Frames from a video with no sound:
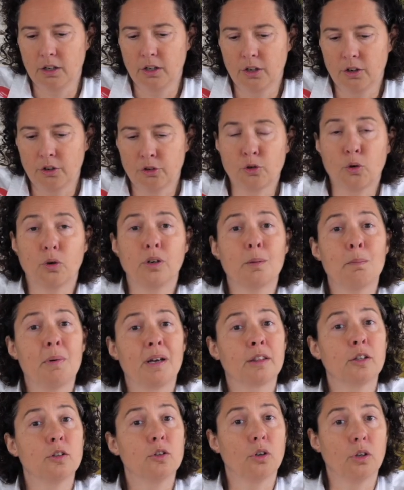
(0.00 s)
So the
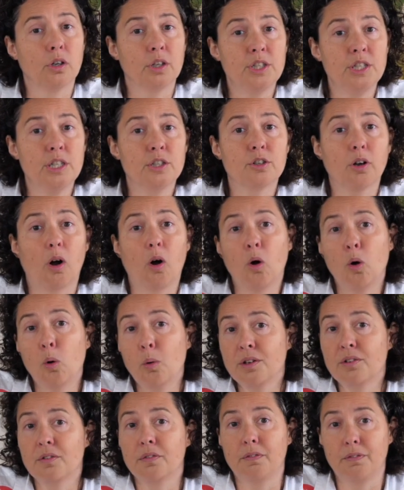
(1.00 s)
methodology is
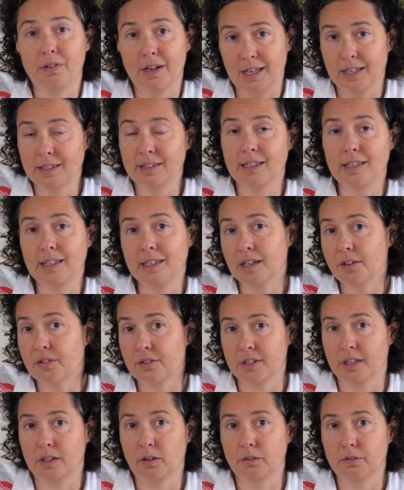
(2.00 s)
always validating
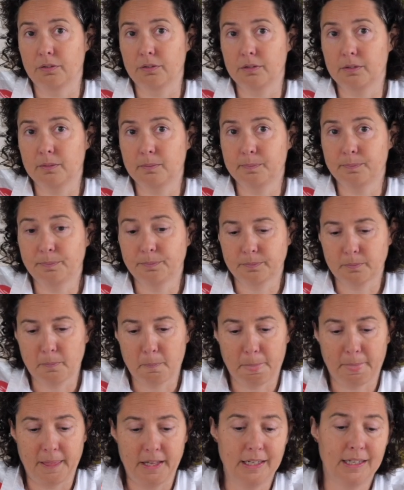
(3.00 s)
itself.
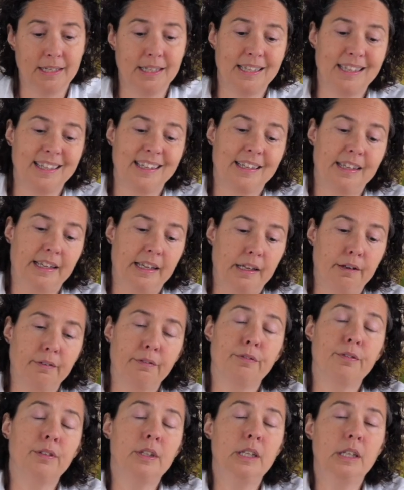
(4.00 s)

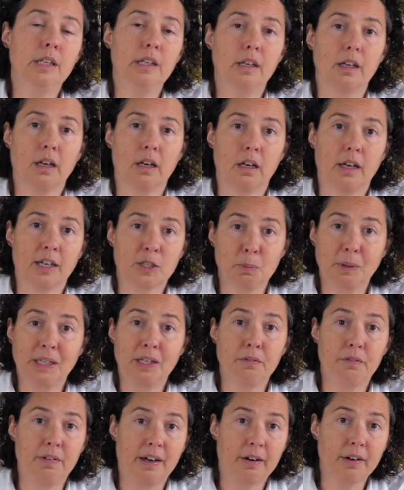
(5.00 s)
If the
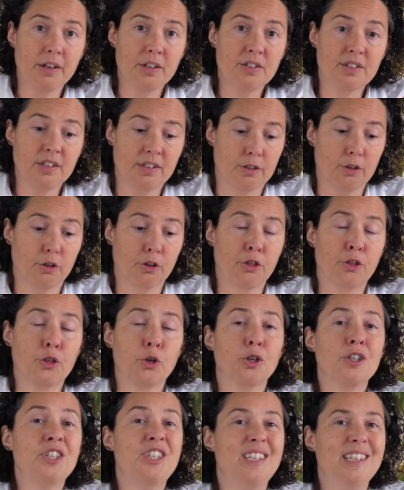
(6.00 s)
explained variance is
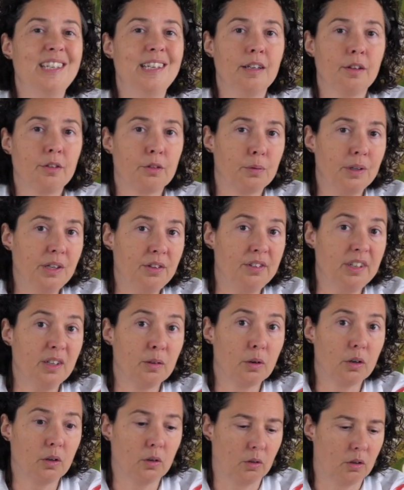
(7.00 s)
30
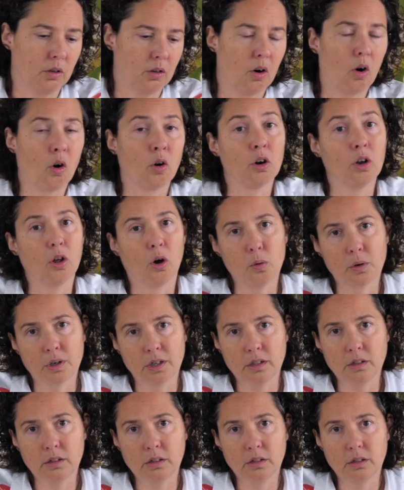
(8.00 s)
or
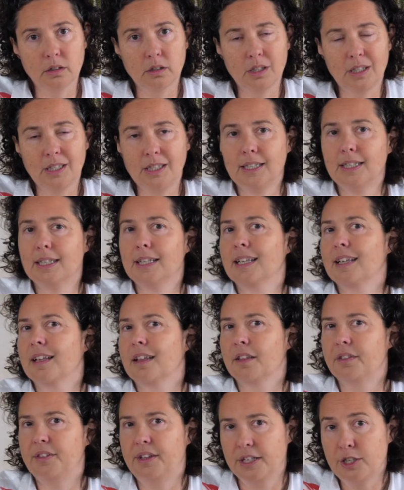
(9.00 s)
lower,
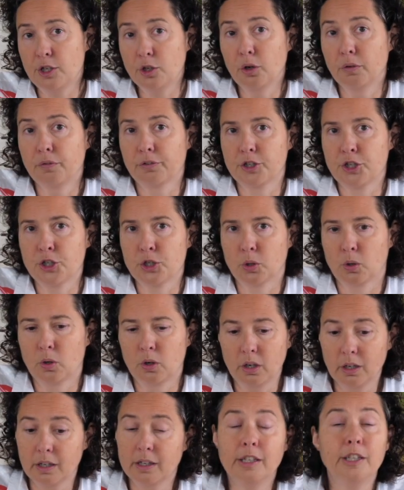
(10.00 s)
then you know for
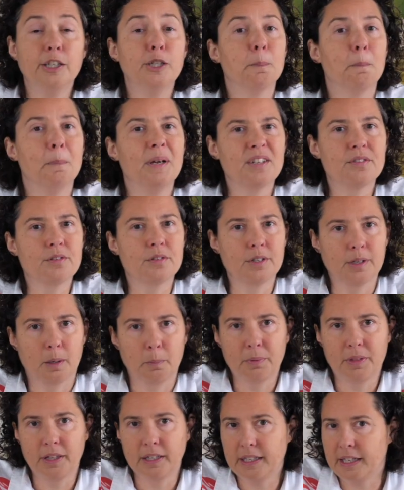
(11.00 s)
sure you missed
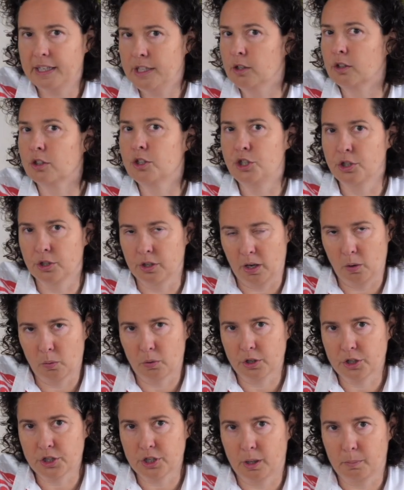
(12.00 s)
something in your journey
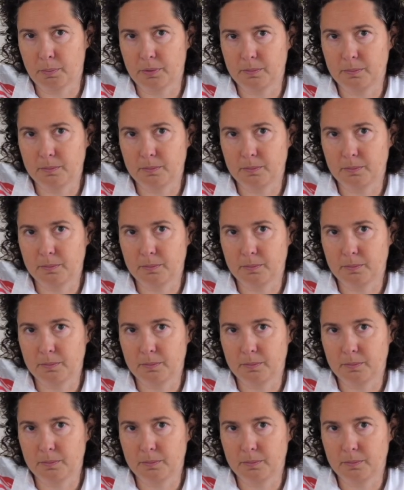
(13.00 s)
workshop.